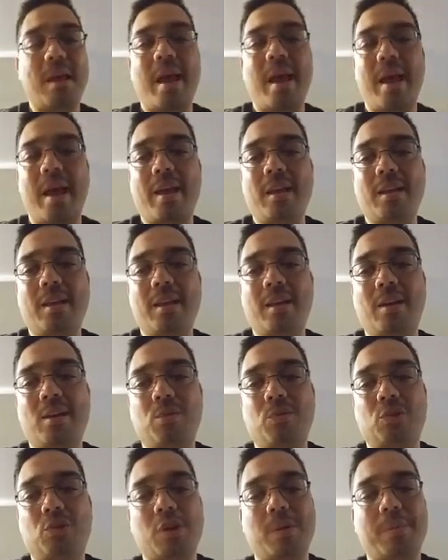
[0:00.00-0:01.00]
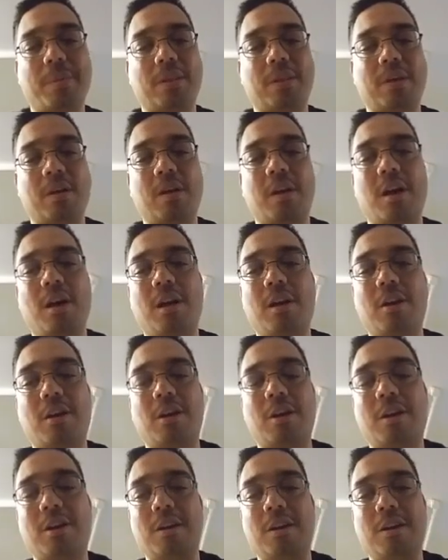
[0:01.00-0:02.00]
And we'll talk about the
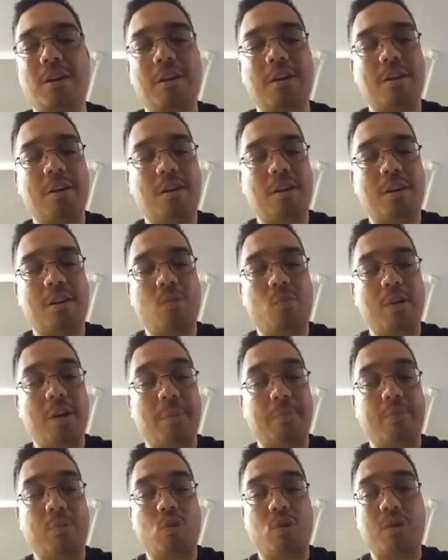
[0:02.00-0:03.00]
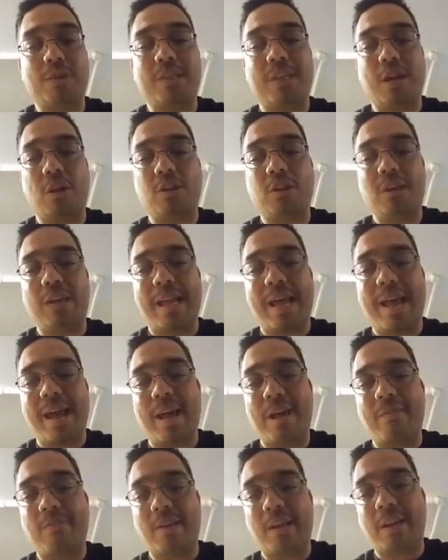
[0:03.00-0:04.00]
color when it pours out. You're going to
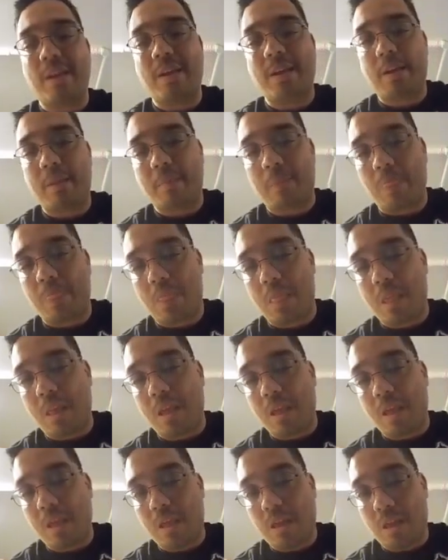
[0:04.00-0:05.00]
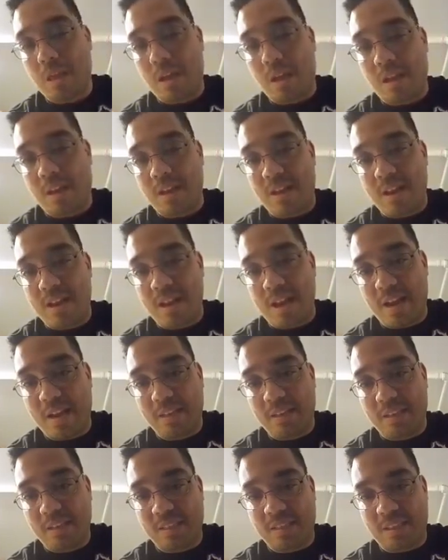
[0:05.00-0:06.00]
have like a
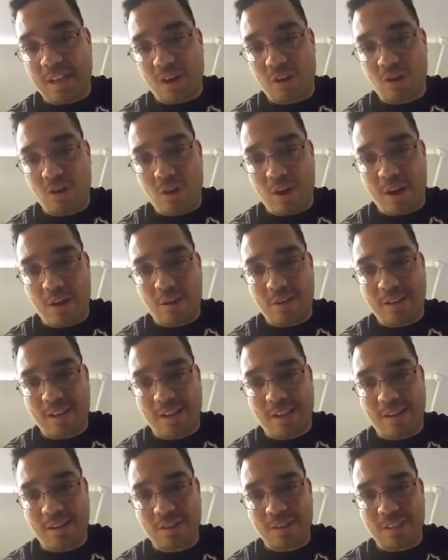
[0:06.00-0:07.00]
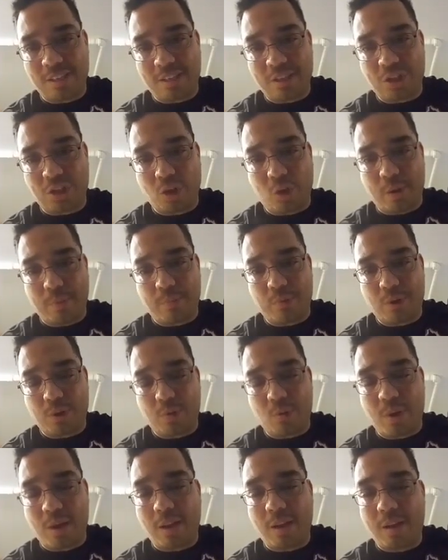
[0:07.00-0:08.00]
nice, I don't know how, yeah, that looks like it's showing pretty
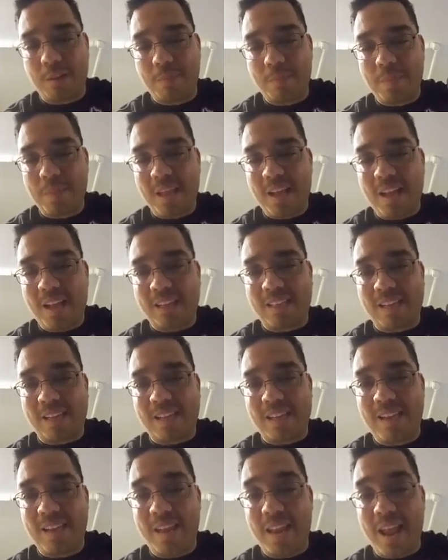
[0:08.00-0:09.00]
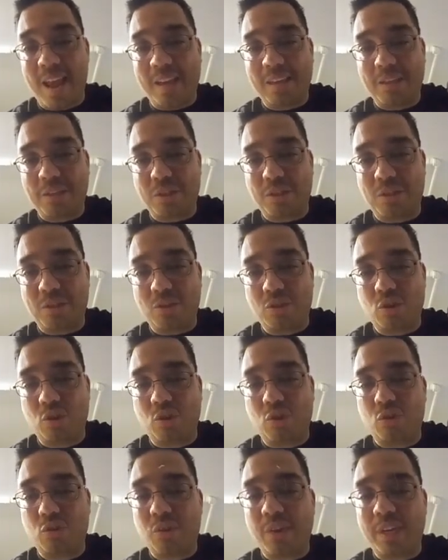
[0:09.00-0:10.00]
well. It's like a nice
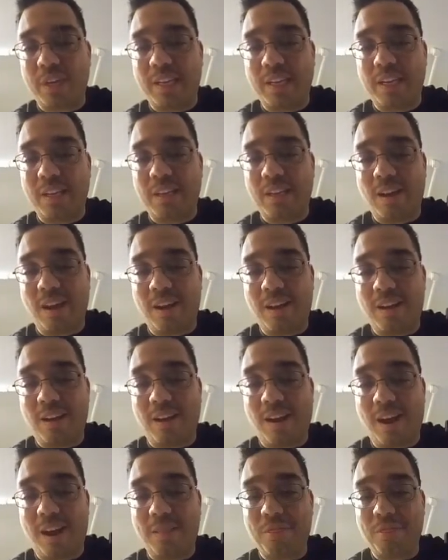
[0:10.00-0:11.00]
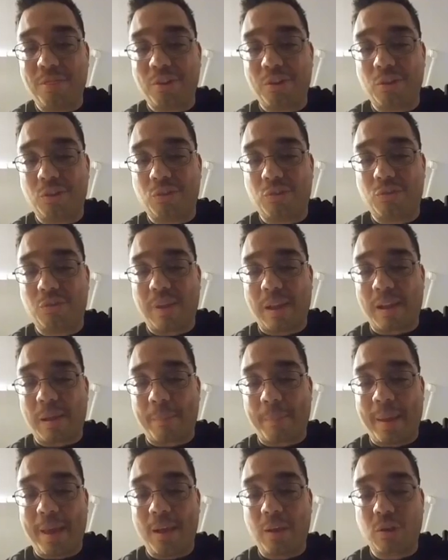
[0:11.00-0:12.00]
green on the, like a
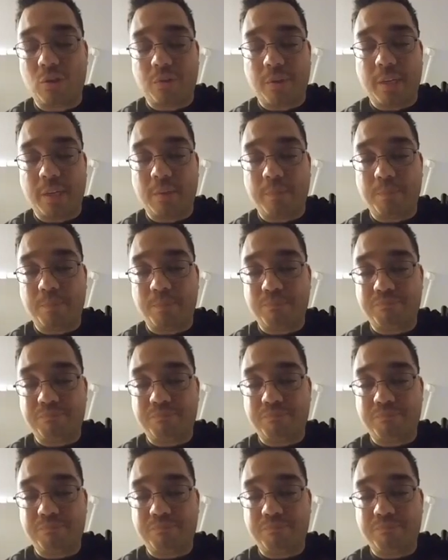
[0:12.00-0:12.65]
pale green